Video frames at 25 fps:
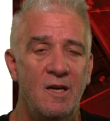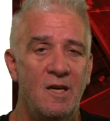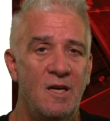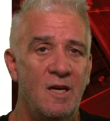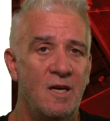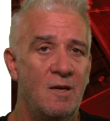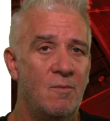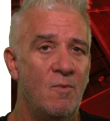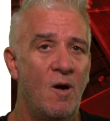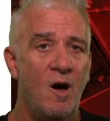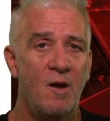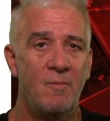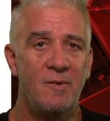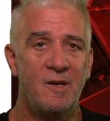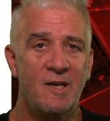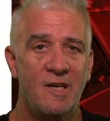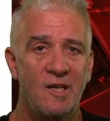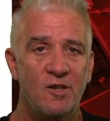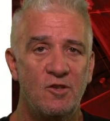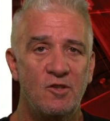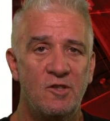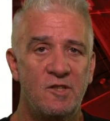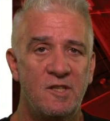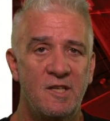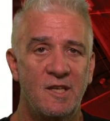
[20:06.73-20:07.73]
It might have been
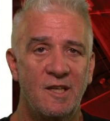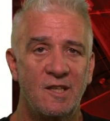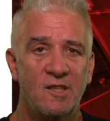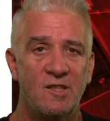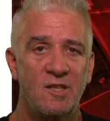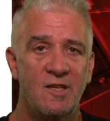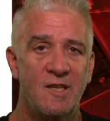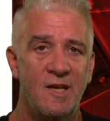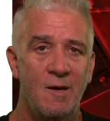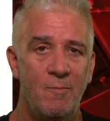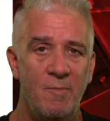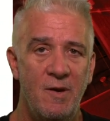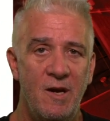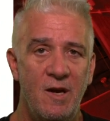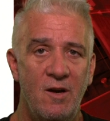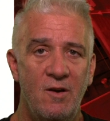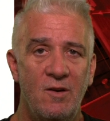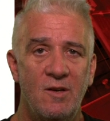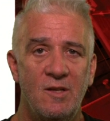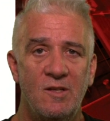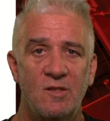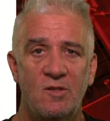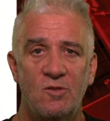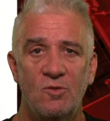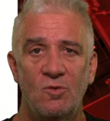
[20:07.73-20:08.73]
interesting to their
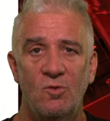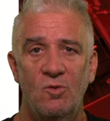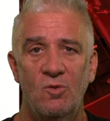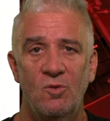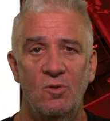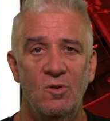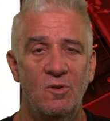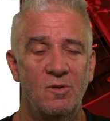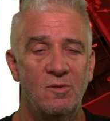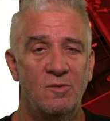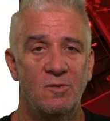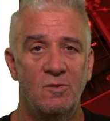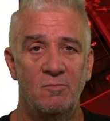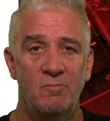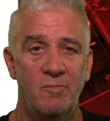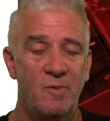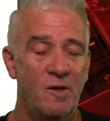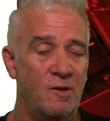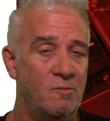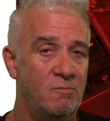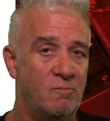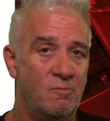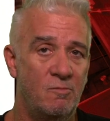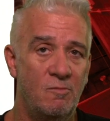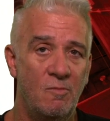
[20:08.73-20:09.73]
parents,
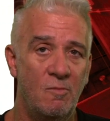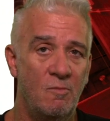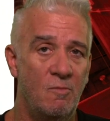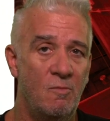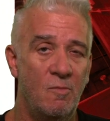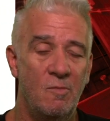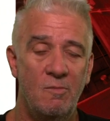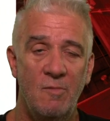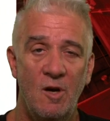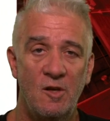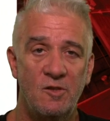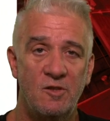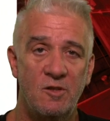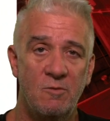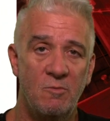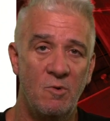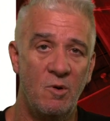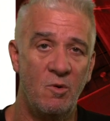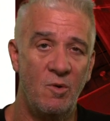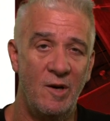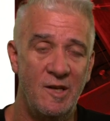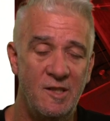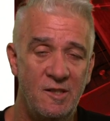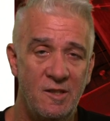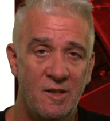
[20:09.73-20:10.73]
but most of them were
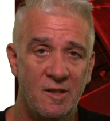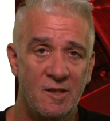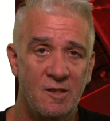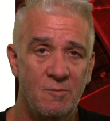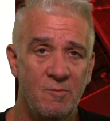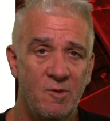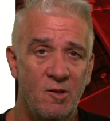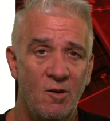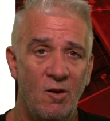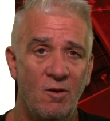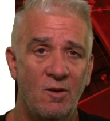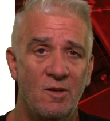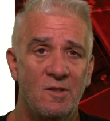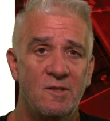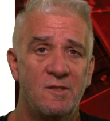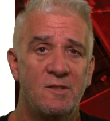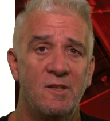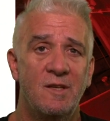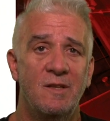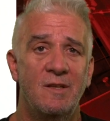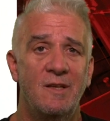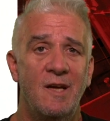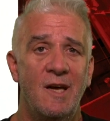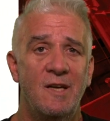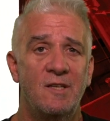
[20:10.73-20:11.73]
renting, to be honest,
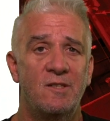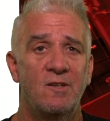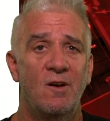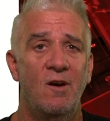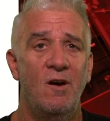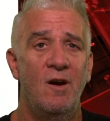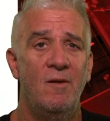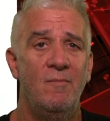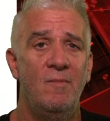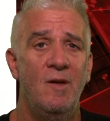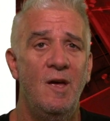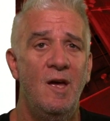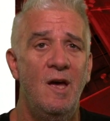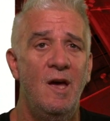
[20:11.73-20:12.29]
at that time.